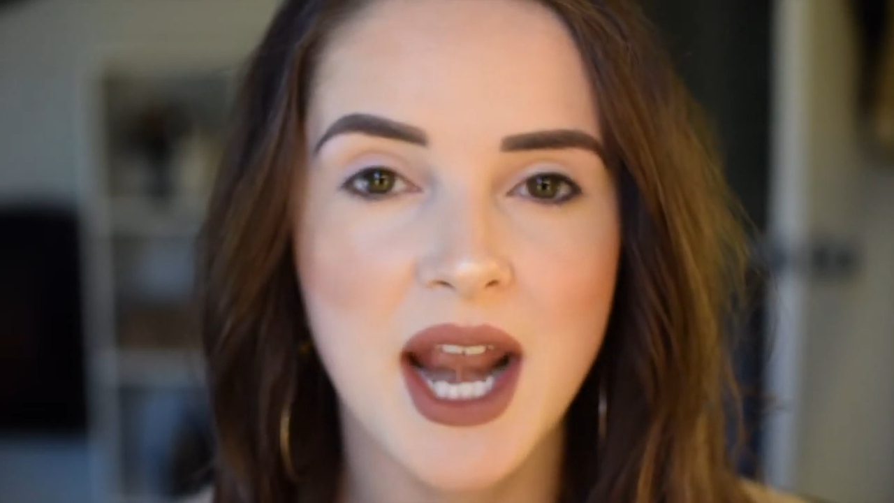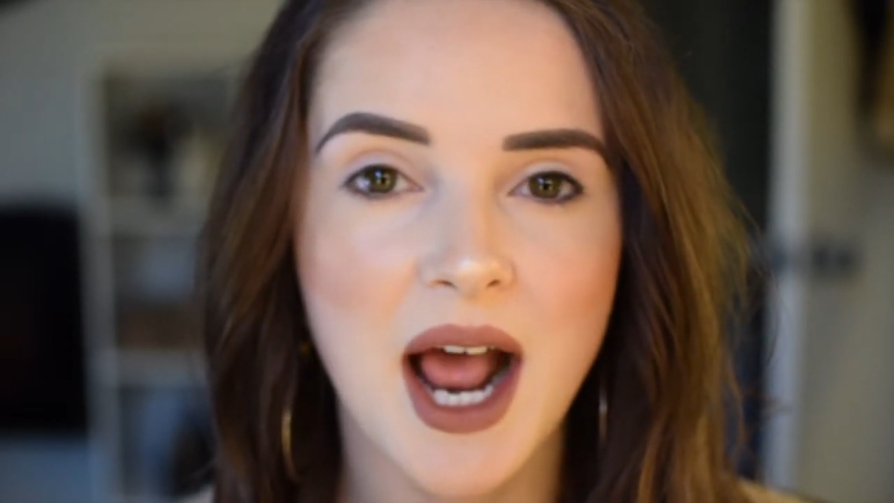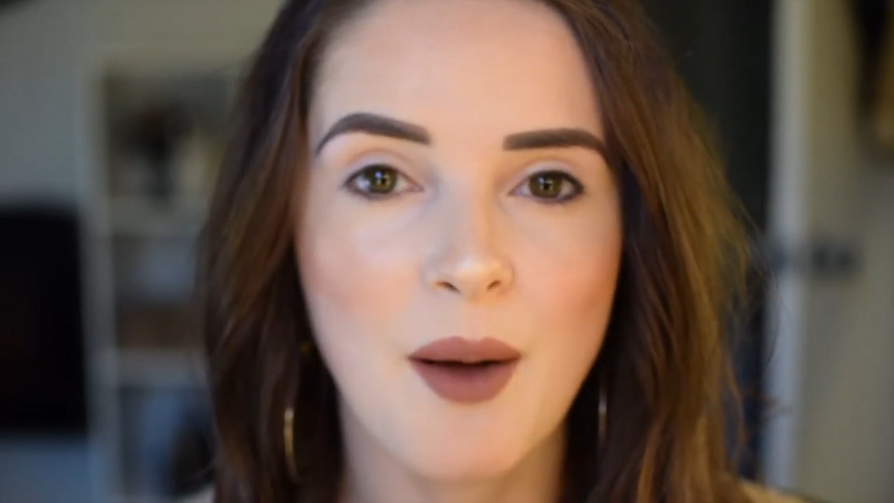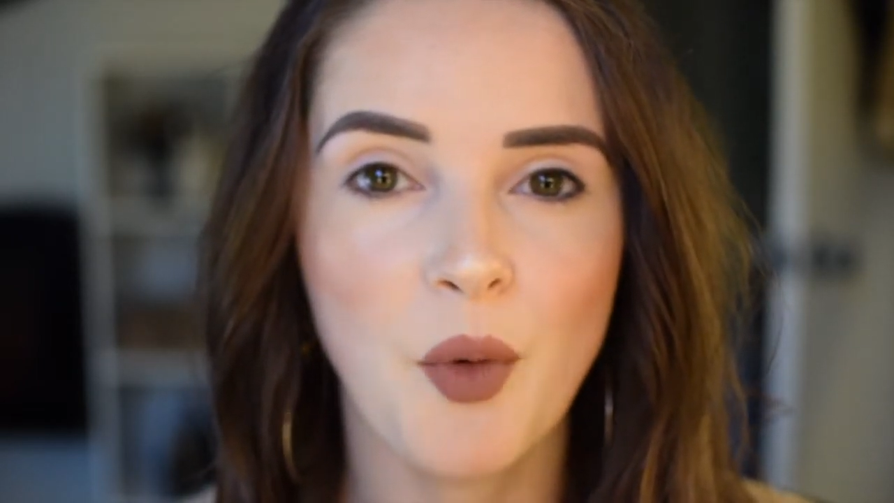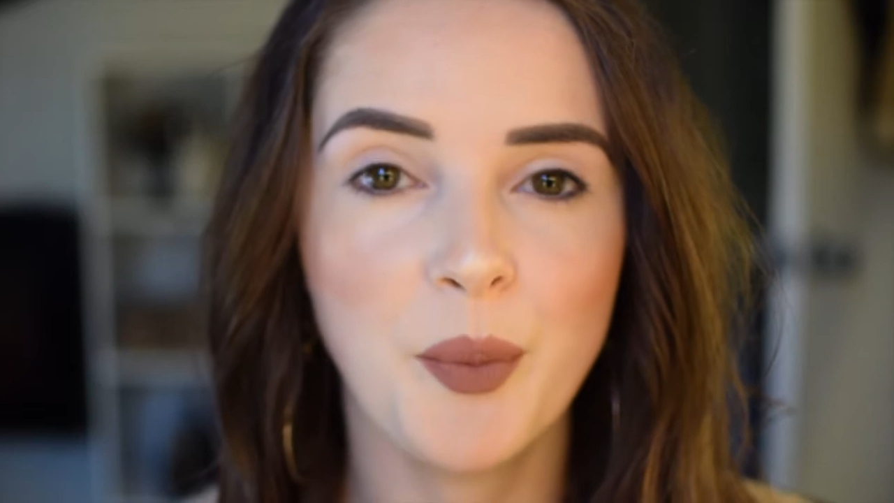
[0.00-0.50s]
and
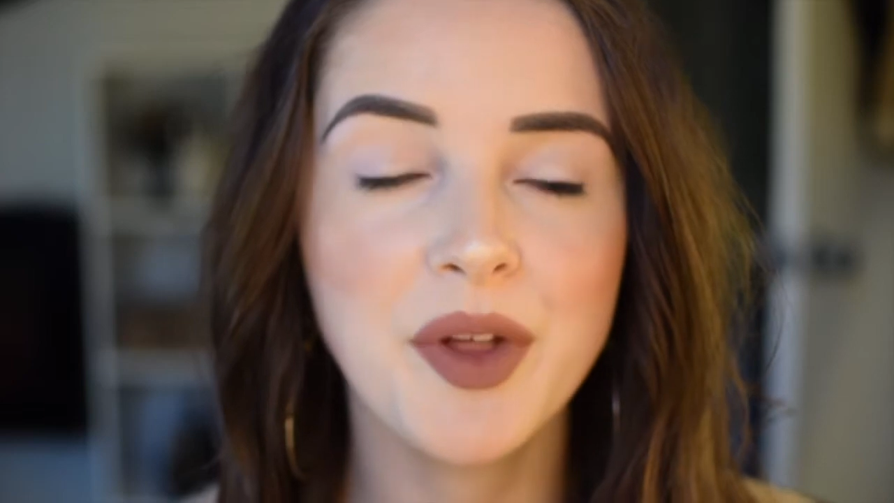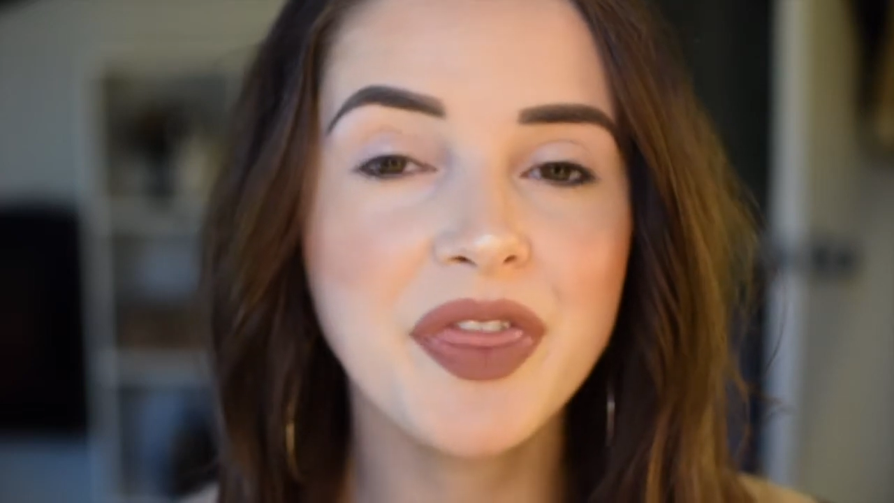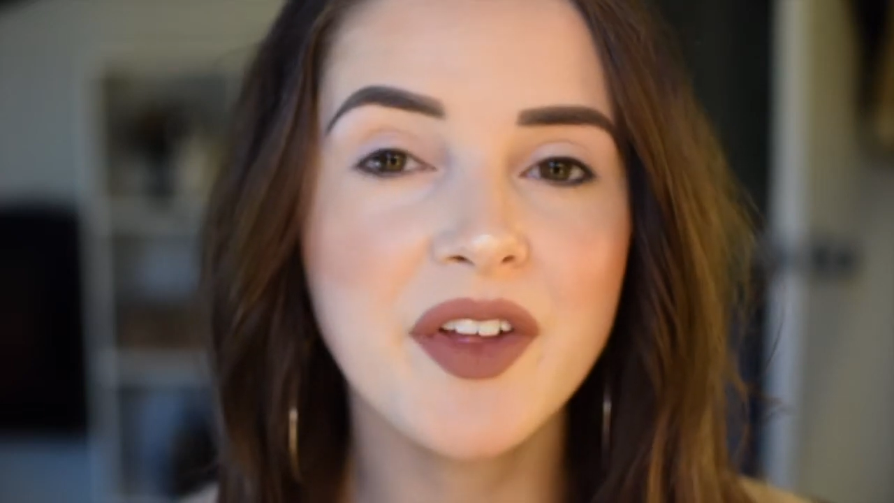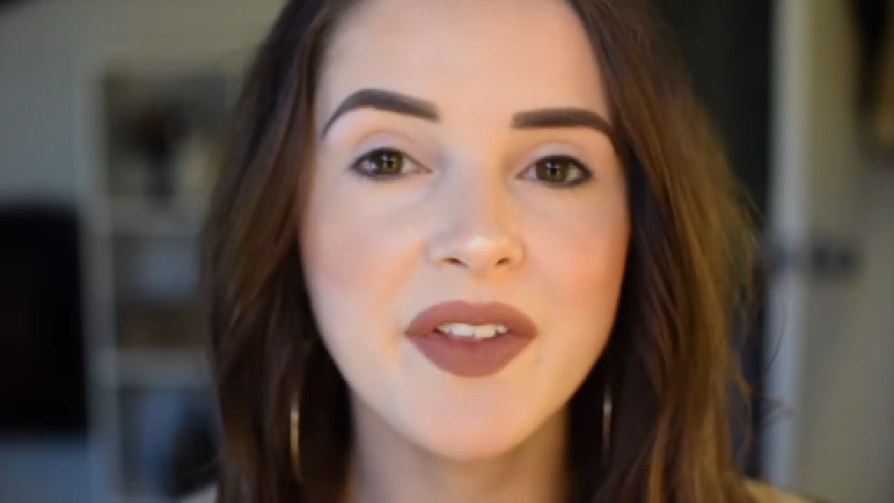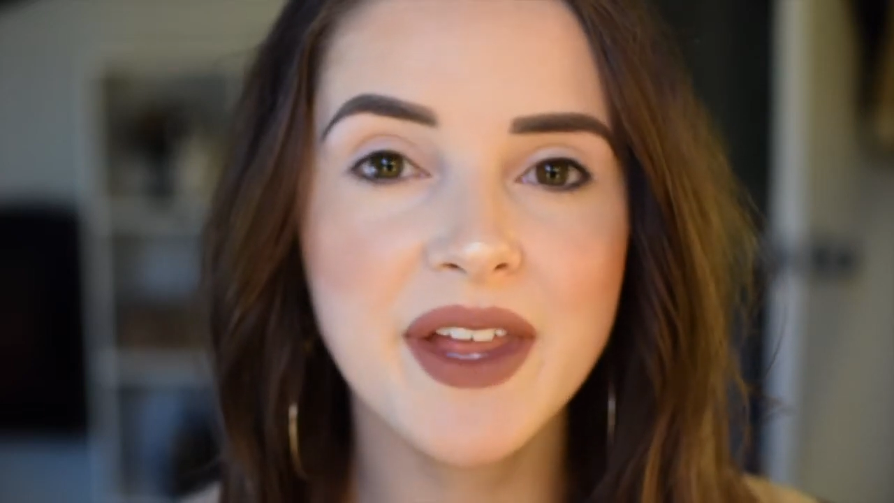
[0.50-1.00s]
I will put
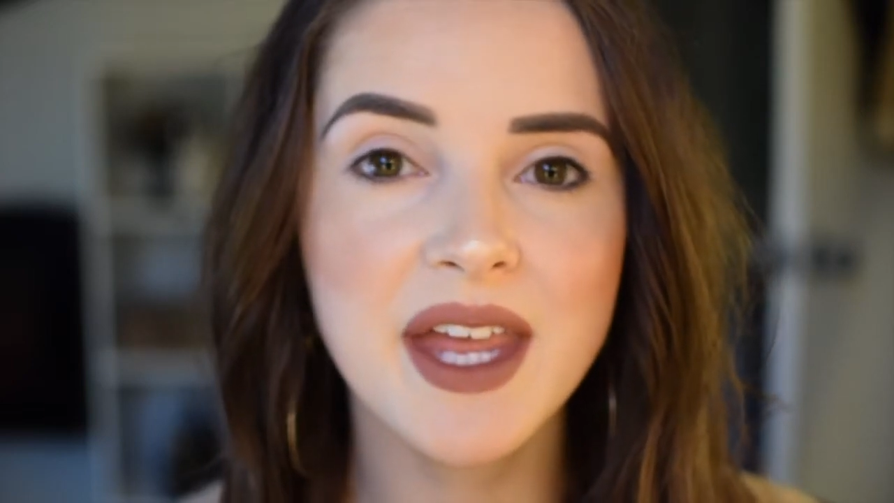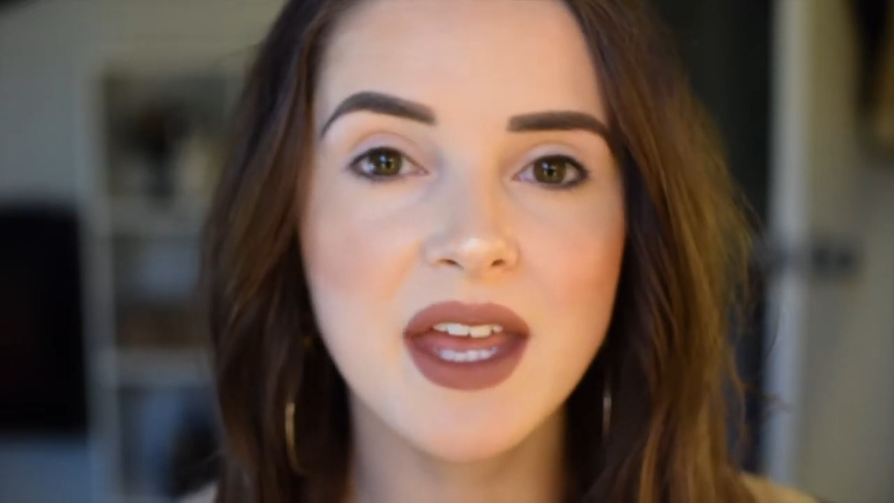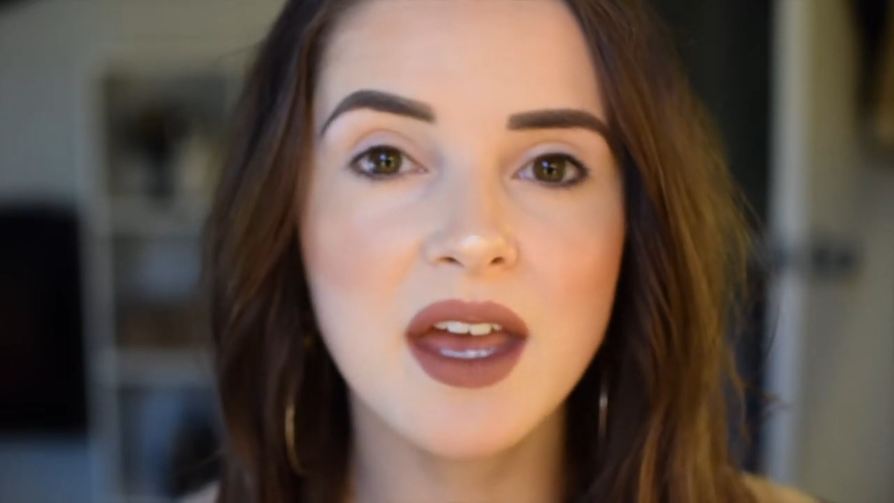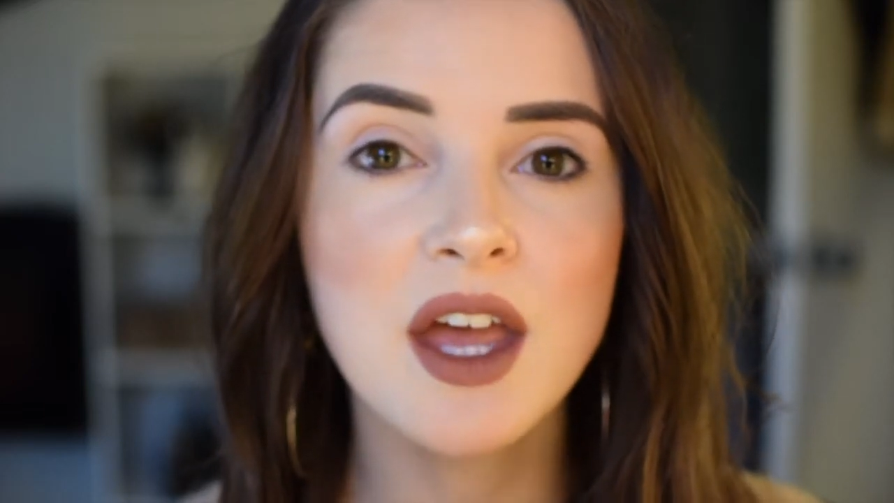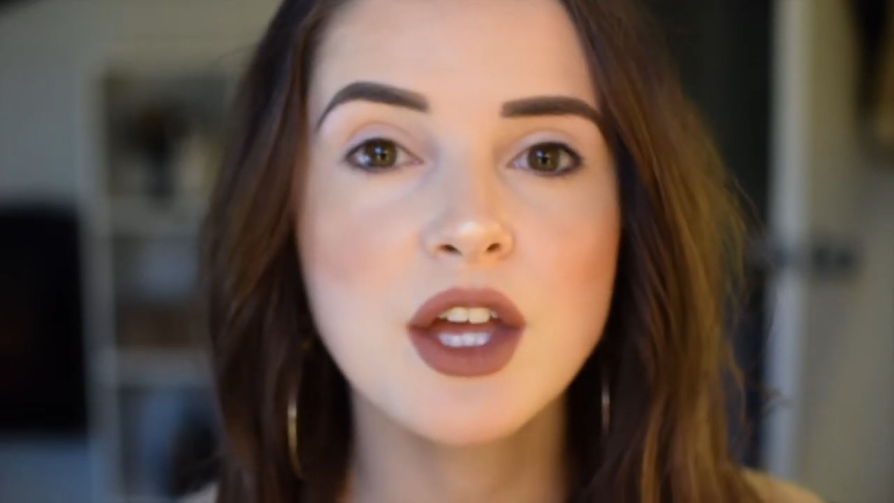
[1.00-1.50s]
the link